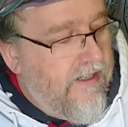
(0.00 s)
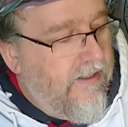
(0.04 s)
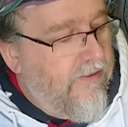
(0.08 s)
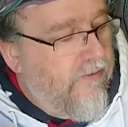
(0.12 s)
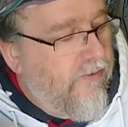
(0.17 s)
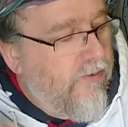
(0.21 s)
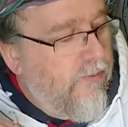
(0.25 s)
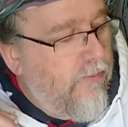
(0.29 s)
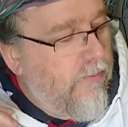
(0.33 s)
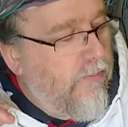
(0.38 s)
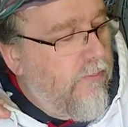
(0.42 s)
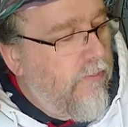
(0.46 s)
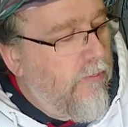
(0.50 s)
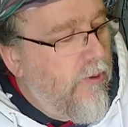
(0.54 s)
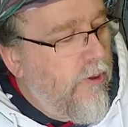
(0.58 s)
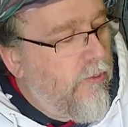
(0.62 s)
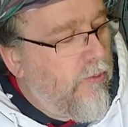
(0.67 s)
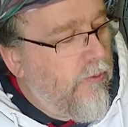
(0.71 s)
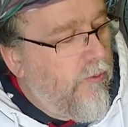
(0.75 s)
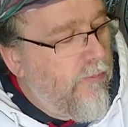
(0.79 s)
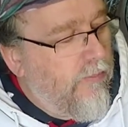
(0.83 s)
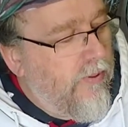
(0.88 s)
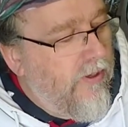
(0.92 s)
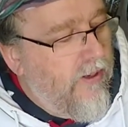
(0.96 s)
So we
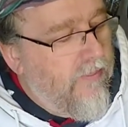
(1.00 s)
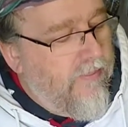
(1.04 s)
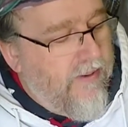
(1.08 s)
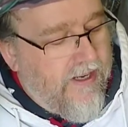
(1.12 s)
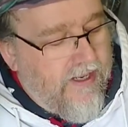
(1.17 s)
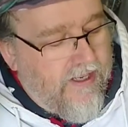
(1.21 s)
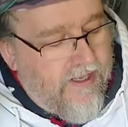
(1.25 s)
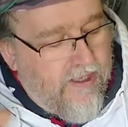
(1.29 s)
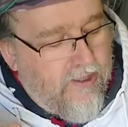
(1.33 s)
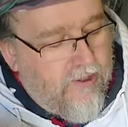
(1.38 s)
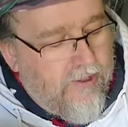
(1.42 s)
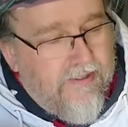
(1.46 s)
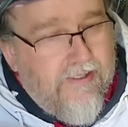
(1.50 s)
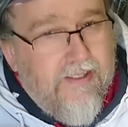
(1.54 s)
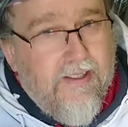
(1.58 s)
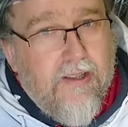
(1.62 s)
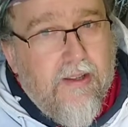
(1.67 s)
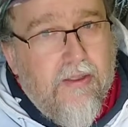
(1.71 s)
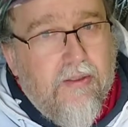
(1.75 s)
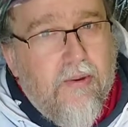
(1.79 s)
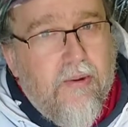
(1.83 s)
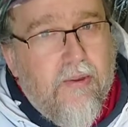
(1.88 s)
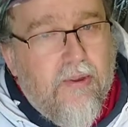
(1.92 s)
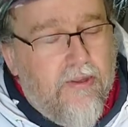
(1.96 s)
also put a bit of glitter
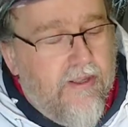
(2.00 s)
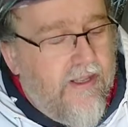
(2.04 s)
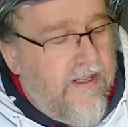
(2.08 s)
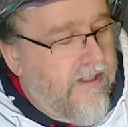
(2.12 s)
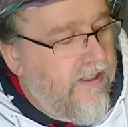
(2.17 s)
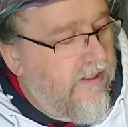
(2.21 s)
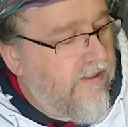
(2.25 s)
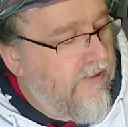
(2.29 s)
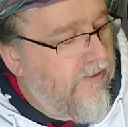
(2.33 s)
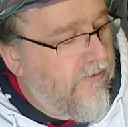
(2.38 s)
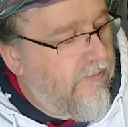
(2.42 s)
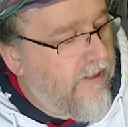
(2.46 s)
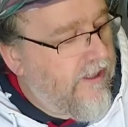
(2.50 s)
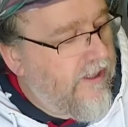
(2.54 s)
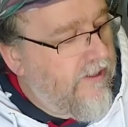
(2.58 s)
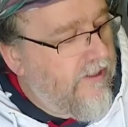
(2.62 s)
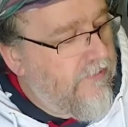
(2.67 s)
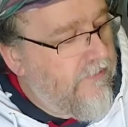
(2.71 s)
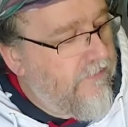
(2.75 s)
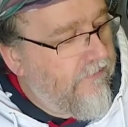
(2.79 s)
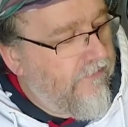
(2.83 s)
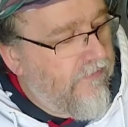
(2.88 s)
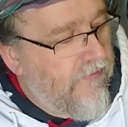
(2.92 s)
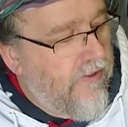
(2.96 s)
through the lacquer as well,
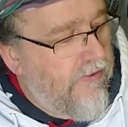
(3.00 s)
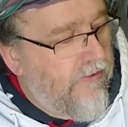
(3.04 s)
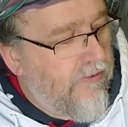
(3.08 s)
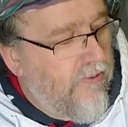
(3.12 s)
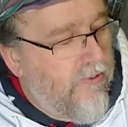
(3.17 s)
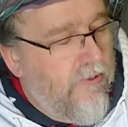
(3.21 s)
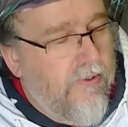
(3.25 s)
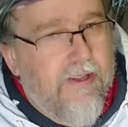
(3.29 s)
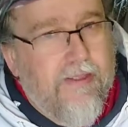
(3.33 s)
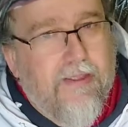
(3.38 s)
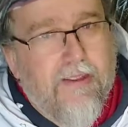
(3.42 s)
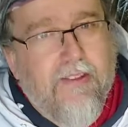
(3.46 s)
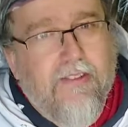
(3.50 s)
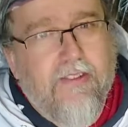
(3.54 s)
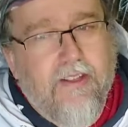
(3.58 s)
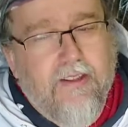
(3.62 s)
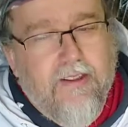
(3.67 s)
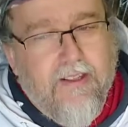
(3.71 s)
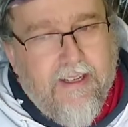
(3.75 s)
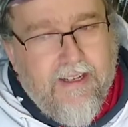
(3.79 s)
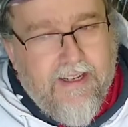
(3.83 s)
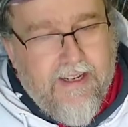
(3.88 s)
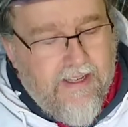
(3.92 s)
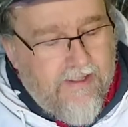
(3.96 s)
so in the
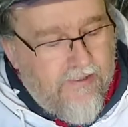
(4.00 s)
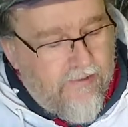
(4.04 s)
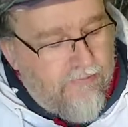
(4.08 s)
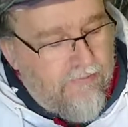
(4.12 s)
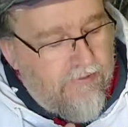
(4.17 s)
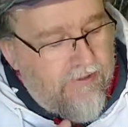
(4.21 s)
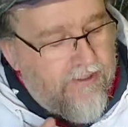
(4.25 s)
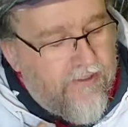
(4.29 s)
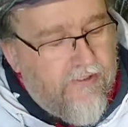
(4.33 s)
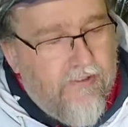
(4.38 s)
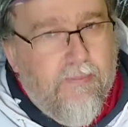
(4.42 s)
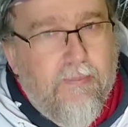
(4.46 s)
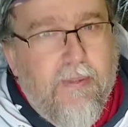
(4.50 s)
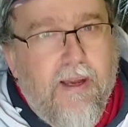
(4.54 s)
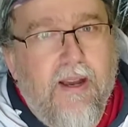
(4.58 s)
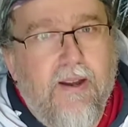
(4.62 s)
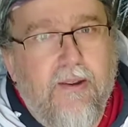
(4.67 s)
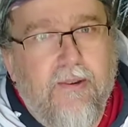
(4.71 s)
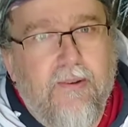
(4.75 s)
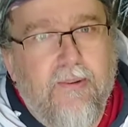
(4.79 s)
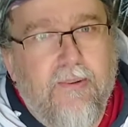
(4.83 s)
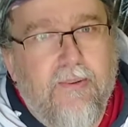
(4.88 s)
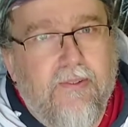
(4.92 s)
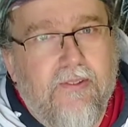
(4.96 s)
sunlight it really
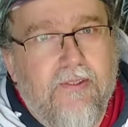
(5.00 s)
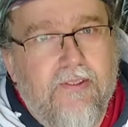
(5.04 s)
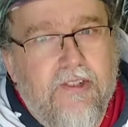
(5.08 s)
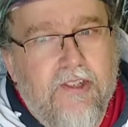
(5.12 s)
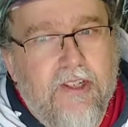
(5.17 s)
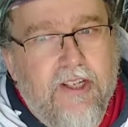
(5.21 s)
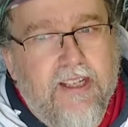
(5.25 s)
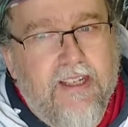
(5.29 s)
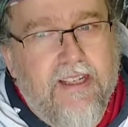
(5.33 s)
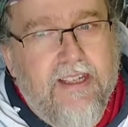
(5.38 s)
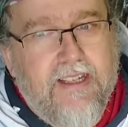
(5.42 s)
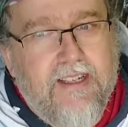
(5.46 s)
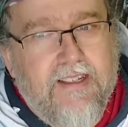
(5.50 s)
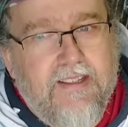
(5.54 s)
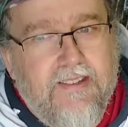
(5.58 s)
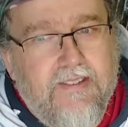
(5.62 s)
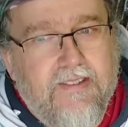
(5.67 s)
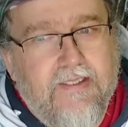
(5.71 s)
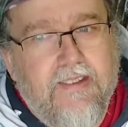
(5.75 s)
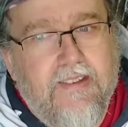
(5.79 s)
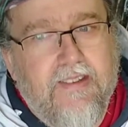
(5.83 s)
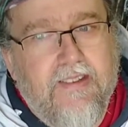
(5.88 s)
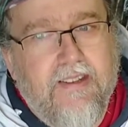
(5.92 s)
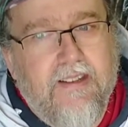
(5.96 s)
sparkles and shines,
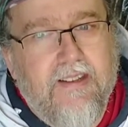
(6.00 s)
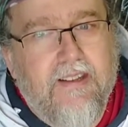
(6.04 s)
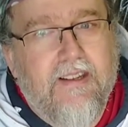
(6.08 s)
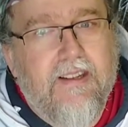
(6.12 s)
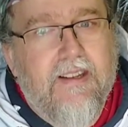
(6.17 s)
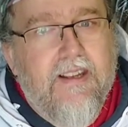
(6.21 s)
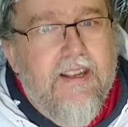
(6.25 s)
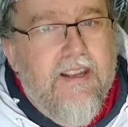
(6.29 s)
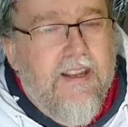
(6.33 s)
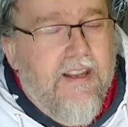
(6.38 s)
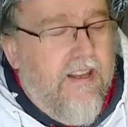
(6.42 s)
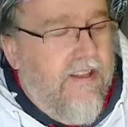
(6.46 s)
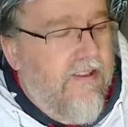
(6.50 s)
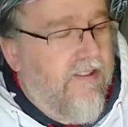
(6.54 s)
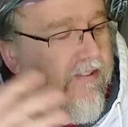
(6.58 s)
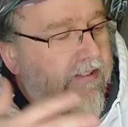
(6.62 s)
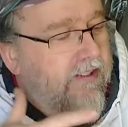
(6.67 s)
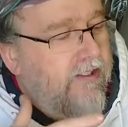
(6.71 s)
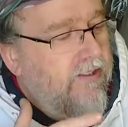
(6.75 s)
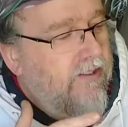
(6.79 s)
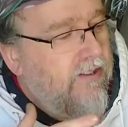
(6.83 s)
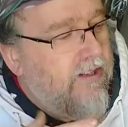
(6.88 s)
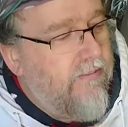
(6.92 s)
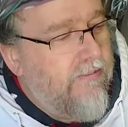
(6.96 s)
and you get the
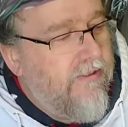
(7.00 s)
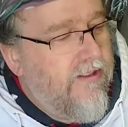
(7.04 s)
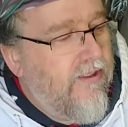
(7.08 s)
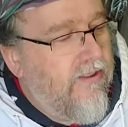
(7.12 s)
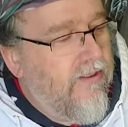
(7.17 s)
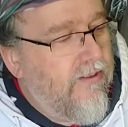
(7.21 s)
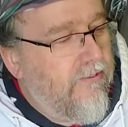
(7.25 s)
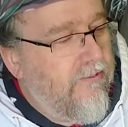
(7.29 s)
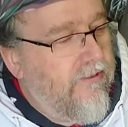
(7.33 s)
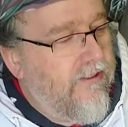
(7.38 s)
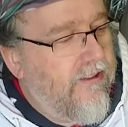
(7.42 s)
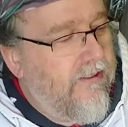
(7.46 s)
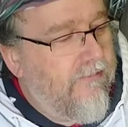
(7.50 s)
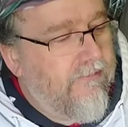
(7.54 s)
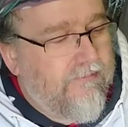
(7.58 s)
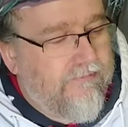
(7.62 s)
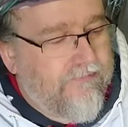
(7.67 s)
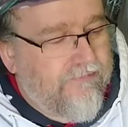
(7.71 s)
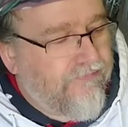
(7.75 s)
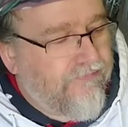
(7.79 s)
sun coming through it